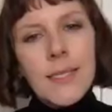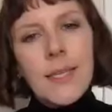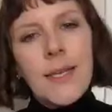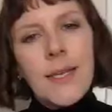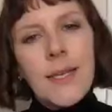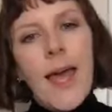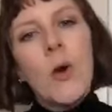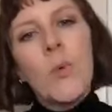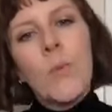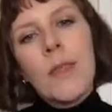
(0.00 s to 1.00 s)
that's going to
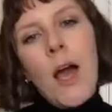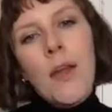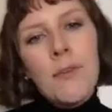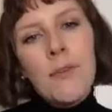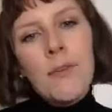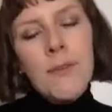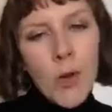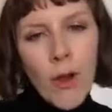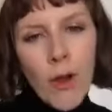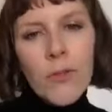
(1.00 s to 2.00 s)
help with kind of nail
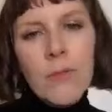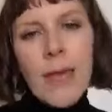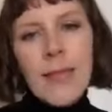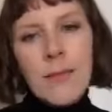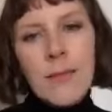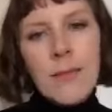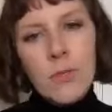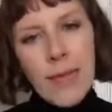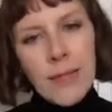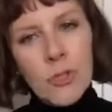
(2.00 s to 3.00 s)
growth, make them
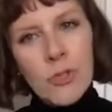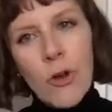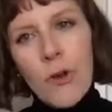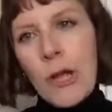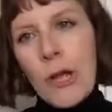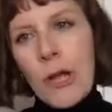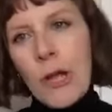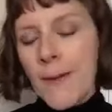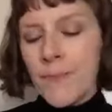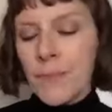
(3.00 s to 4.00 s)

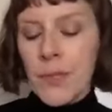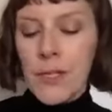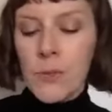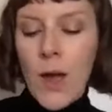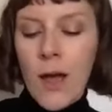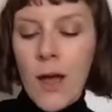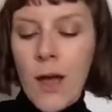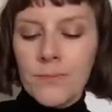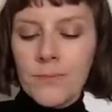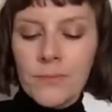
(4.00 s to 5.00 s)
stronger as
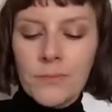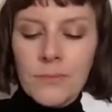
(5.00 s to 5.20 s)
well.